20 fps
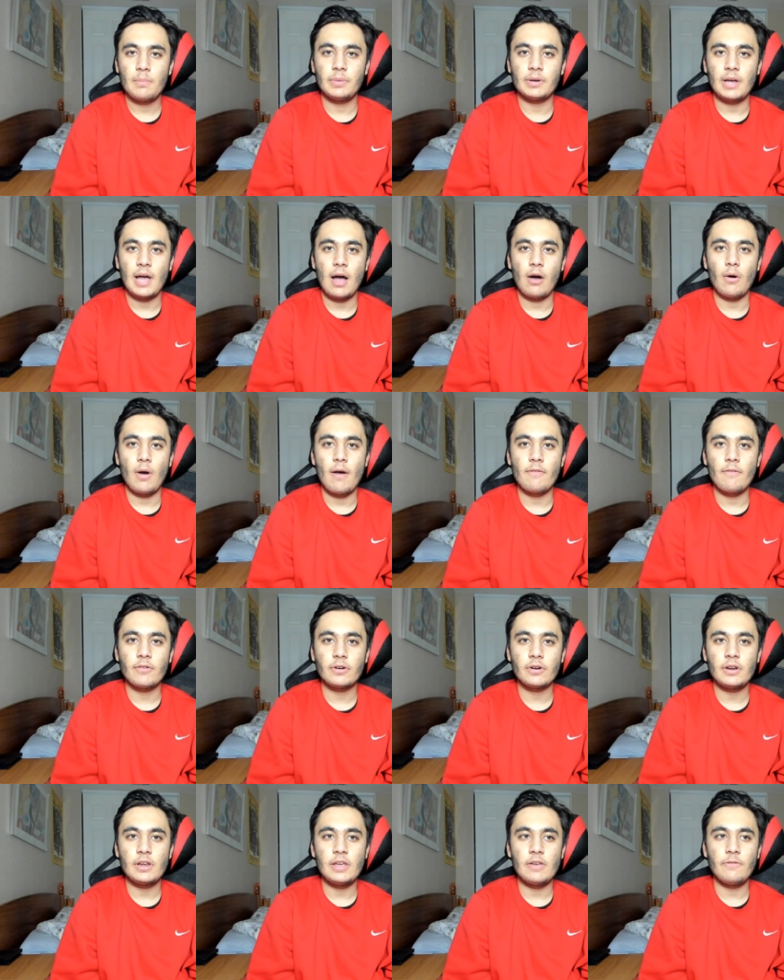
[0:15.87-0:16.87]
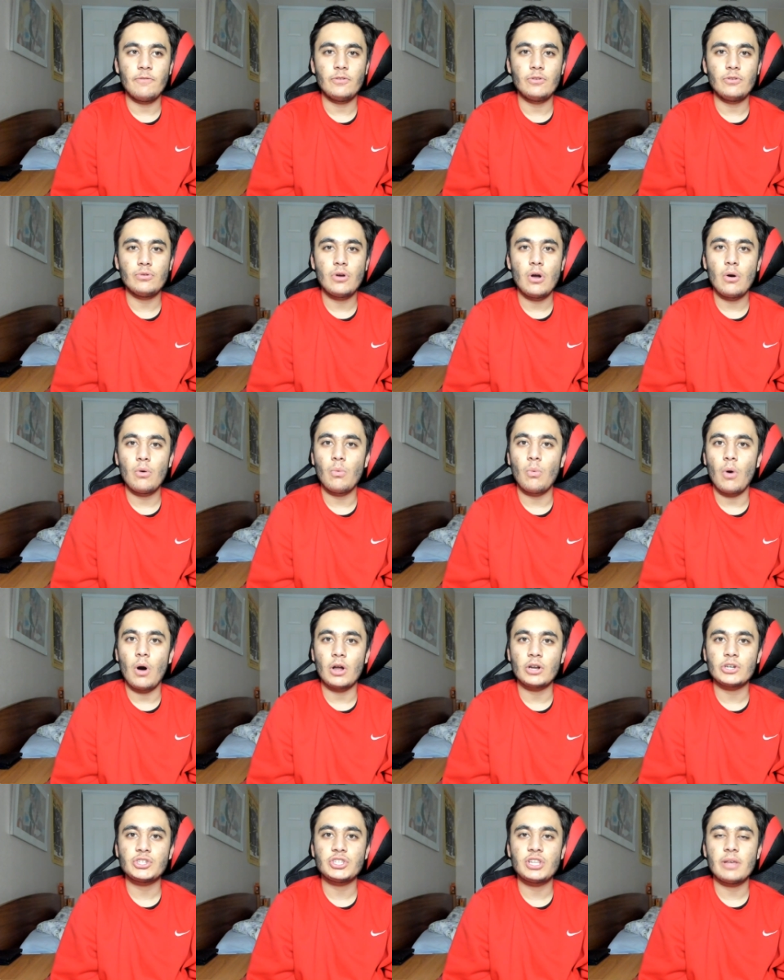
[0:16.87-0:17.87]
But however, if you go
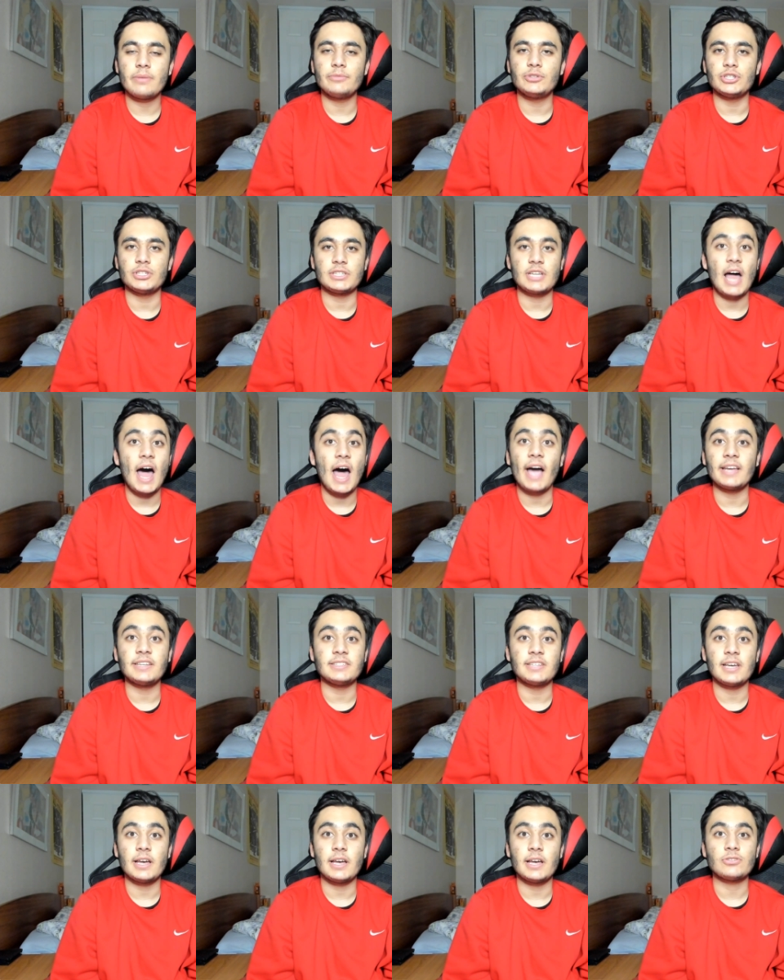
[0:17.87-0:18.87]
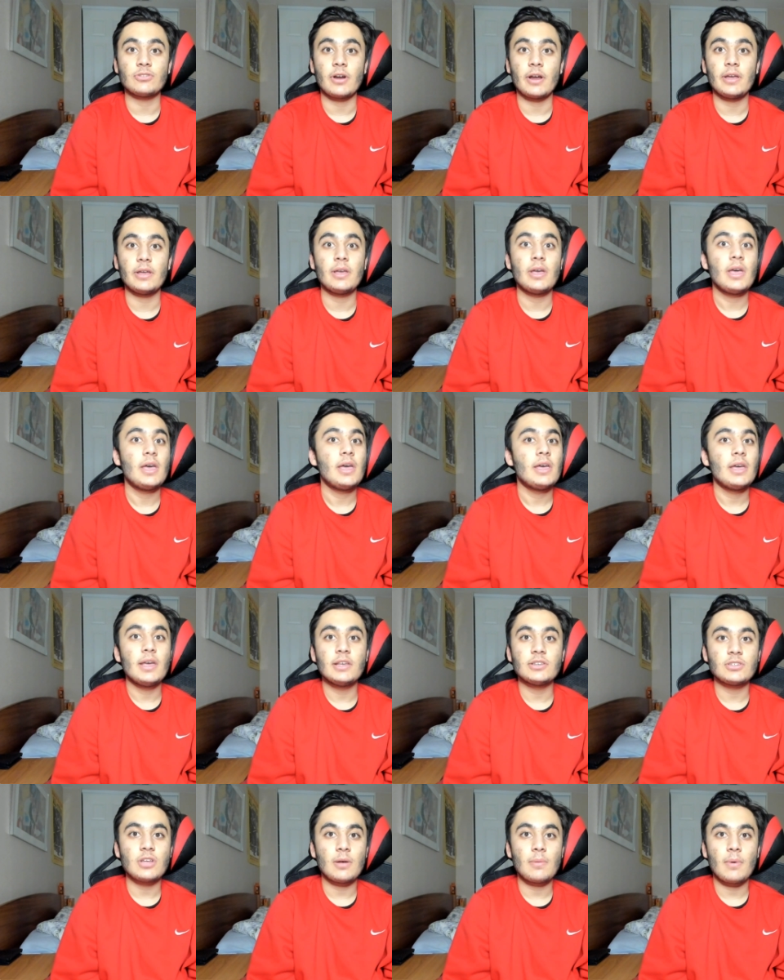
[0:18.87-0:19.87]
watch them, just eye test, right?
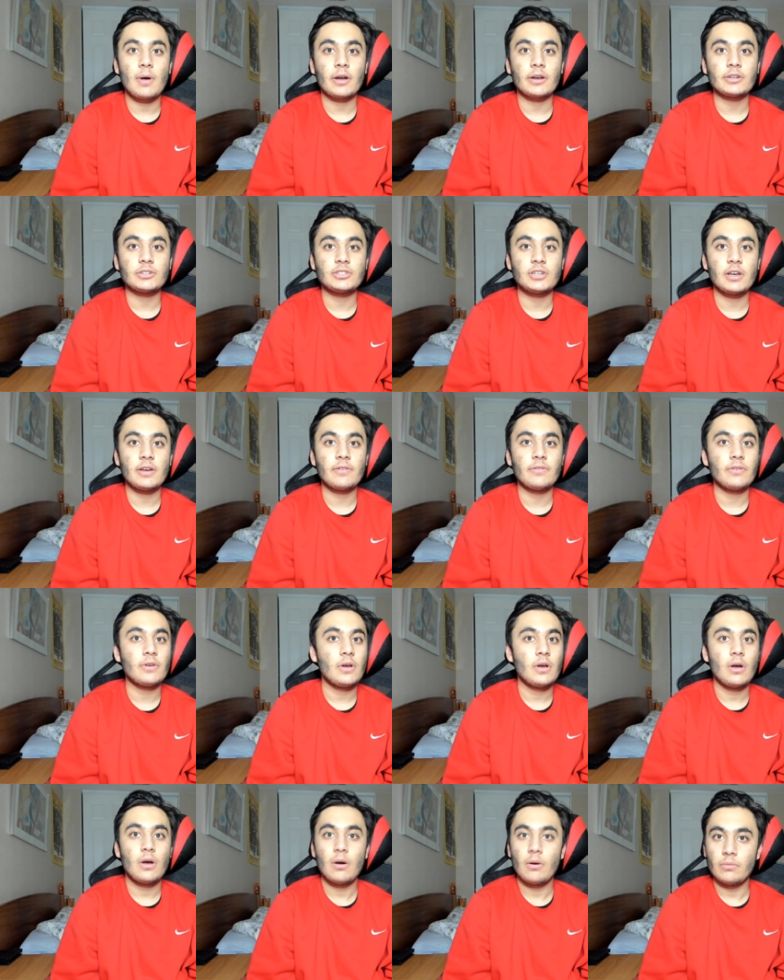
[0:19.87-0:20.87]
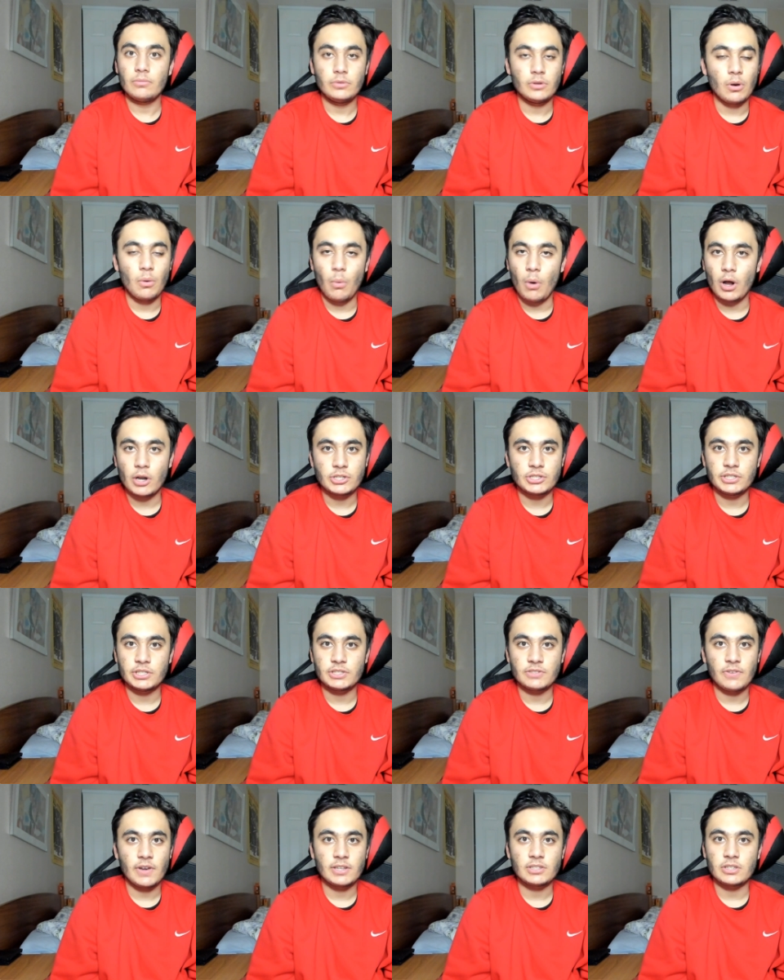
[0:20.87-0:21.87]
Islam Makhachev, you know, watching his
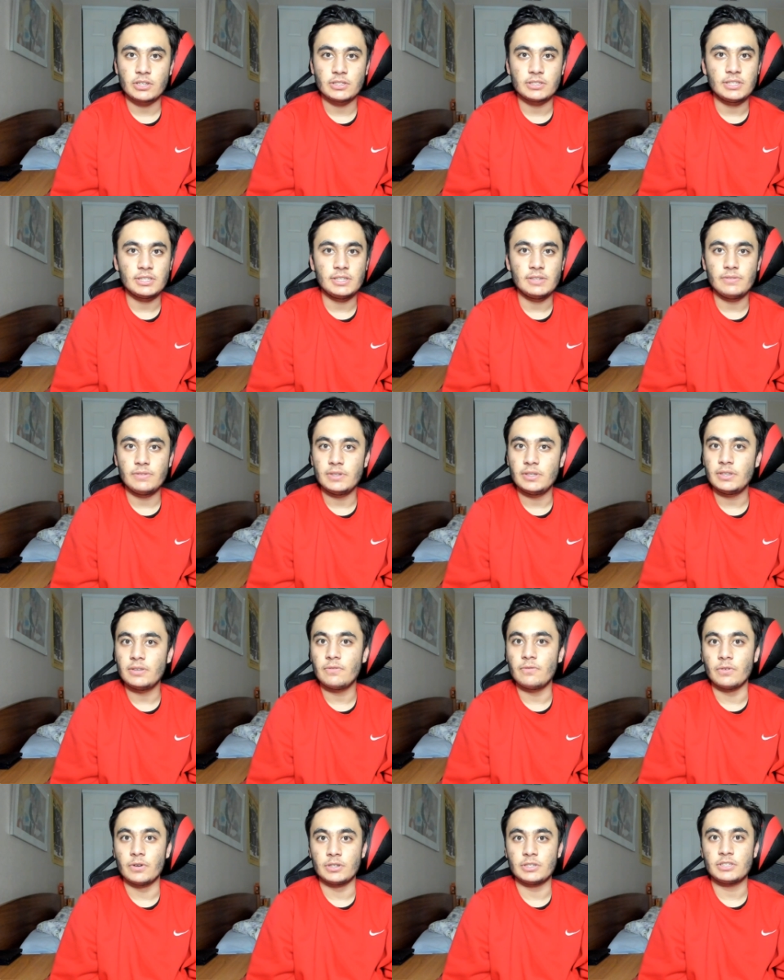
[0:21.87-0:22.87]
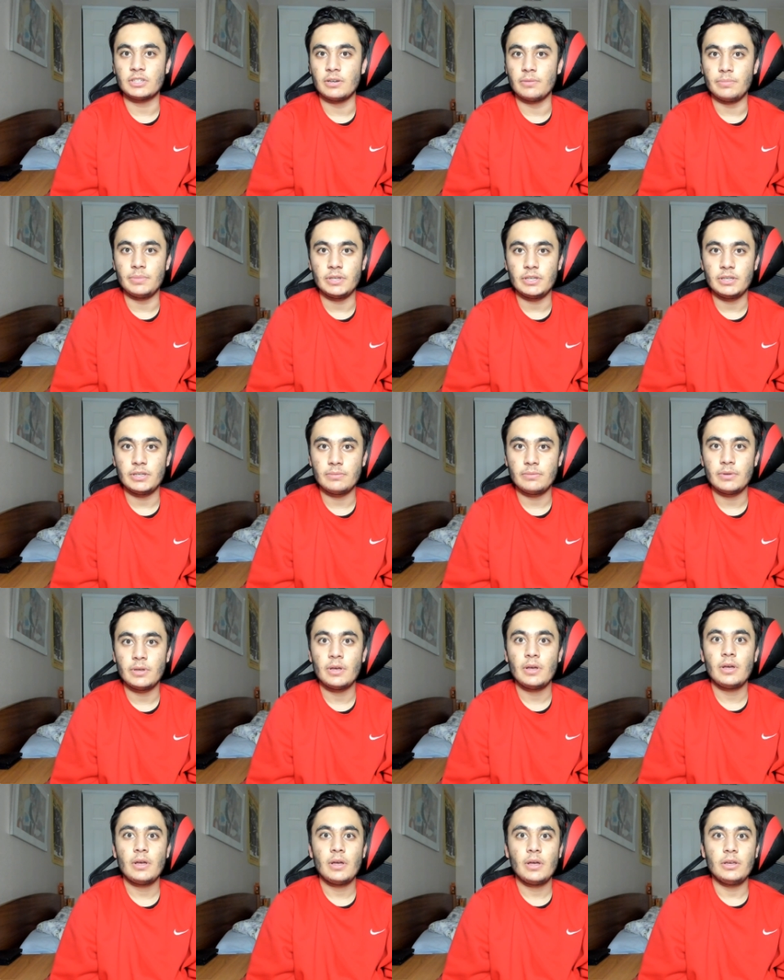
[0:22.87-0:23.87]
fights on TV versus Khabib,
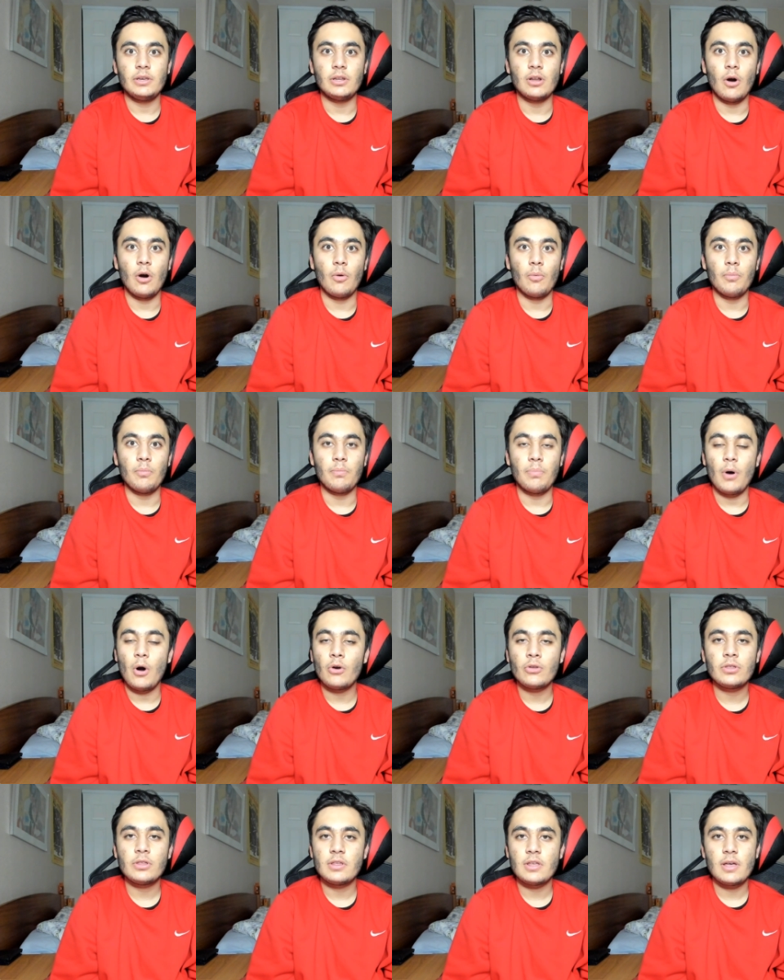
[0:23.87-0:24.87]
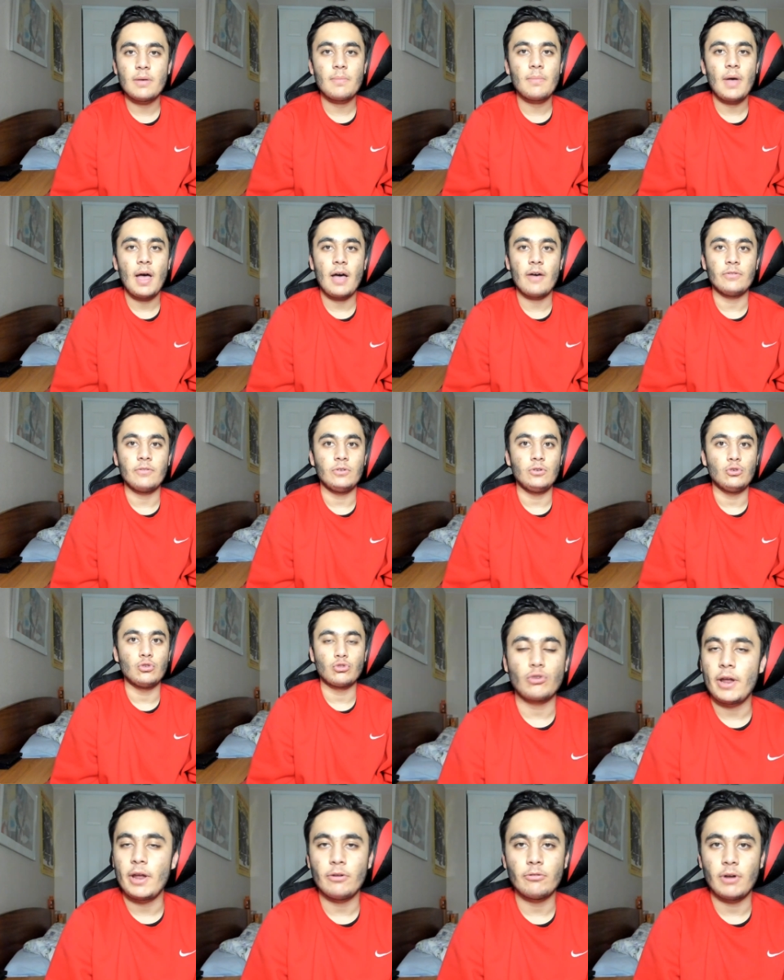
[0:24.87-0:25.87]
you know, both of them have
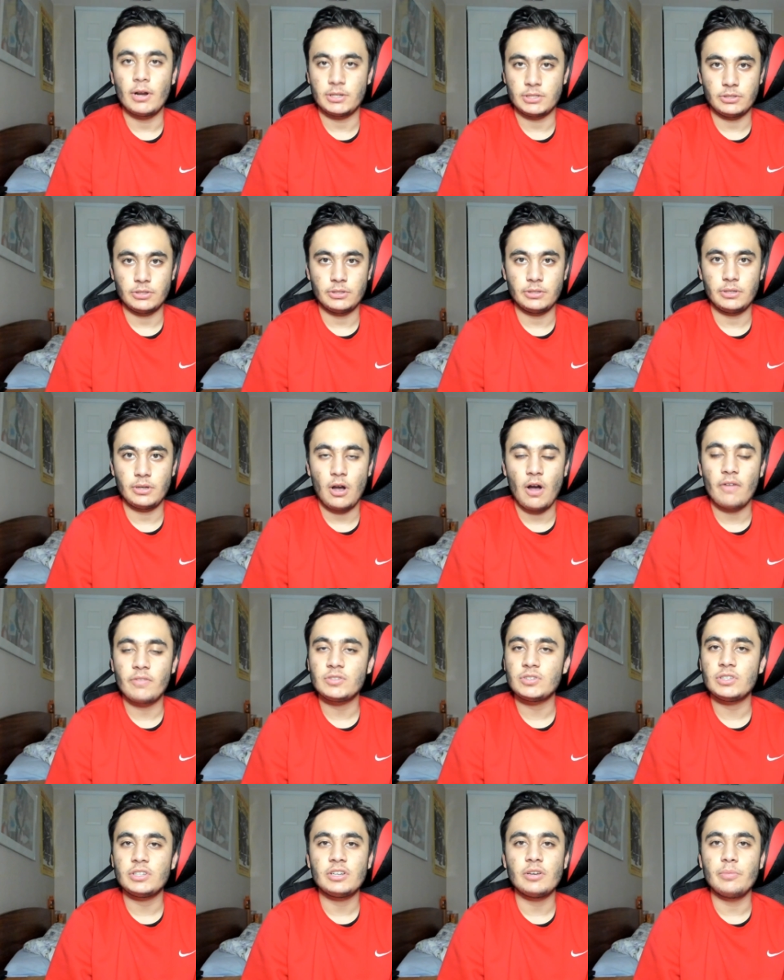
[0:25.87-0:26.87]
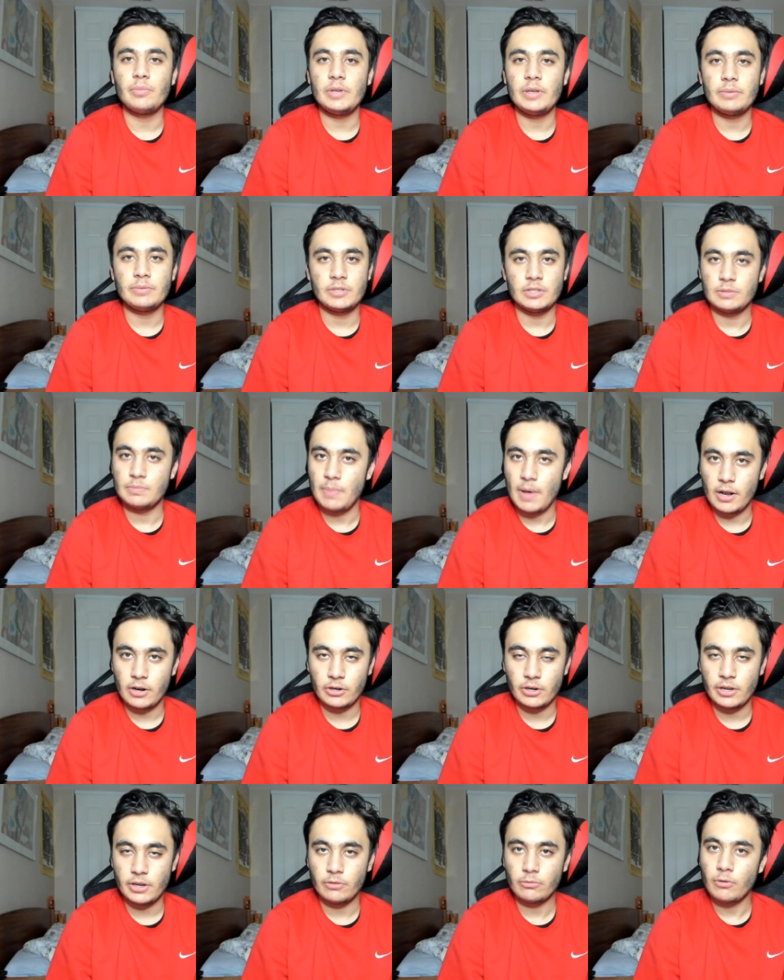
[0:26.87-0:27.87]
great wrestling. Obviously, Khabib's is better
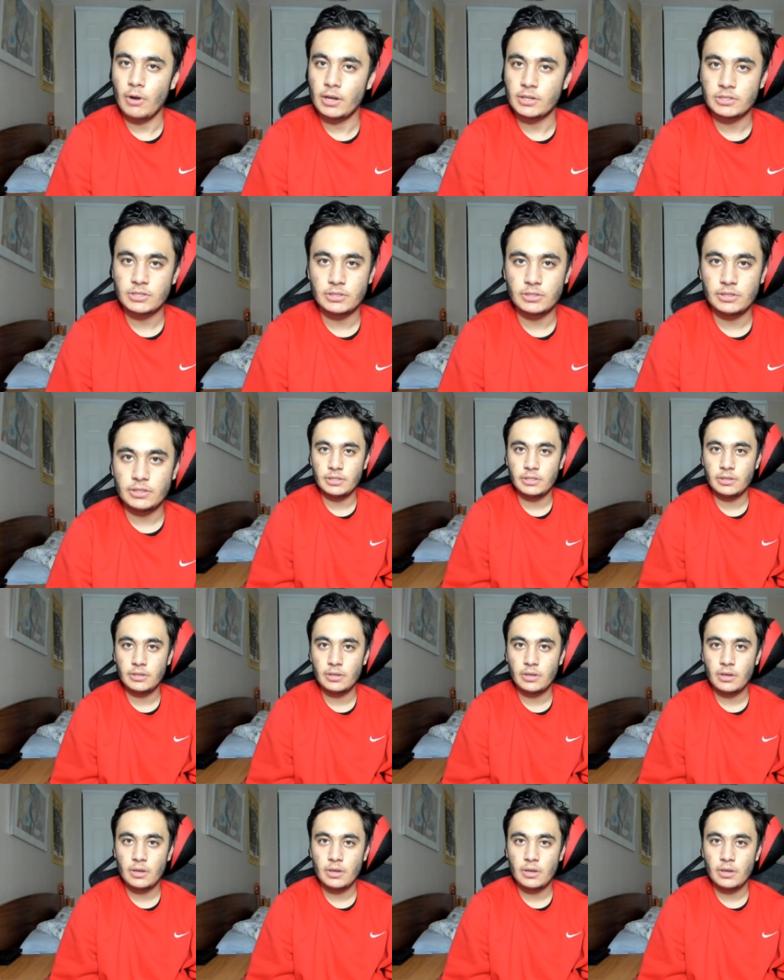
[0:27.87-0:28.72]
in wrestling